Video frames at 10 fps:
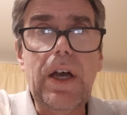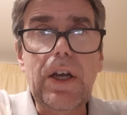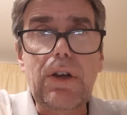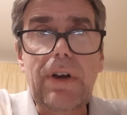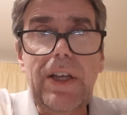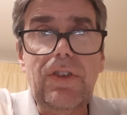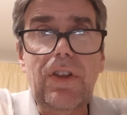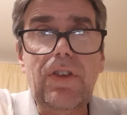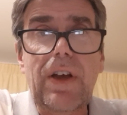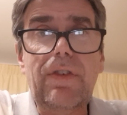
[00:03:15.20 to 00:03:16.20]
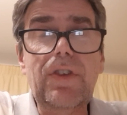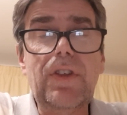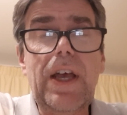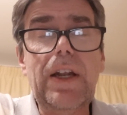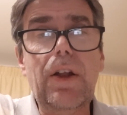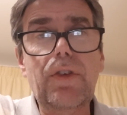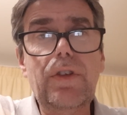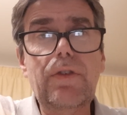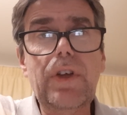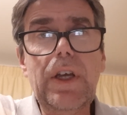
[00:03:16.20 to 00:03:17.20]
crazy stuff is said, lots
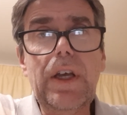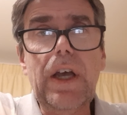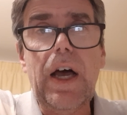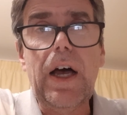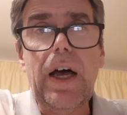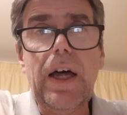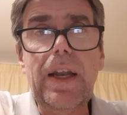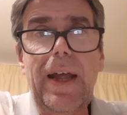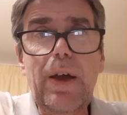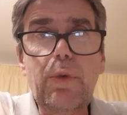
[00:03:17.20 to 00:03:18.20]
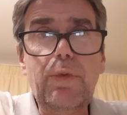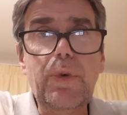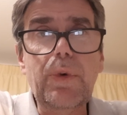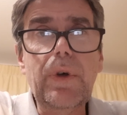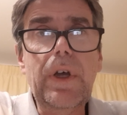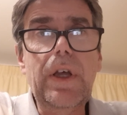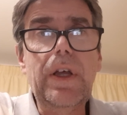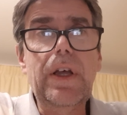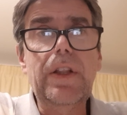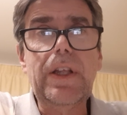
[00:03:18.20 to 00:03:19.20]
of unhelpful
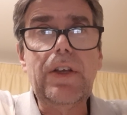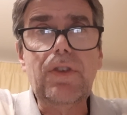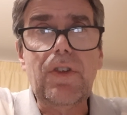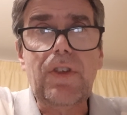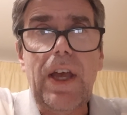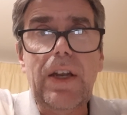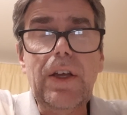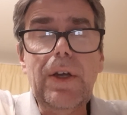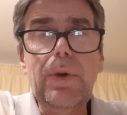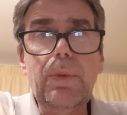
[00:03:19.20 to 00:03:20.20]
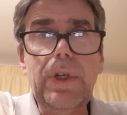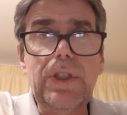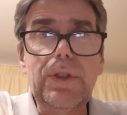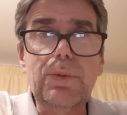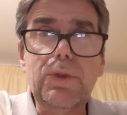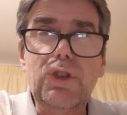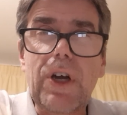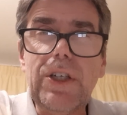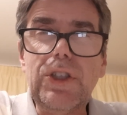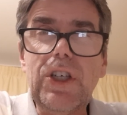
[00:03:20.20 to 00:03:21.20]
things are said, which will
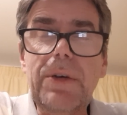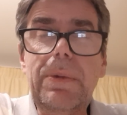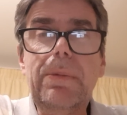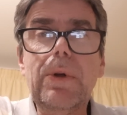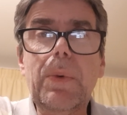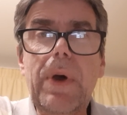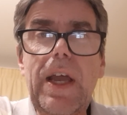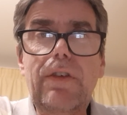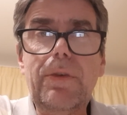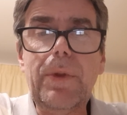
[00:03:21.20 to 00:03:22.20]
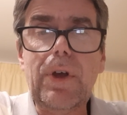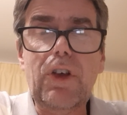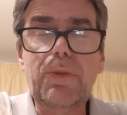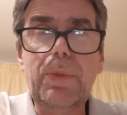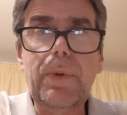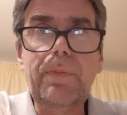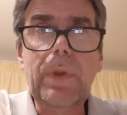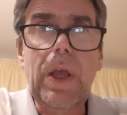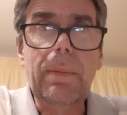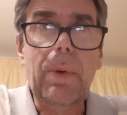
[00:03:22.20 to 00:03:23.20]
try and turn people away from the gospel.
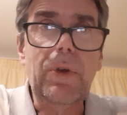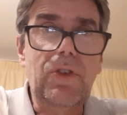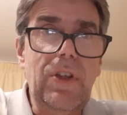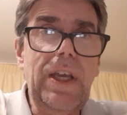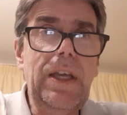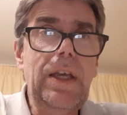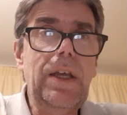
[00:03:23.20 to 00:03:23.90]
But we see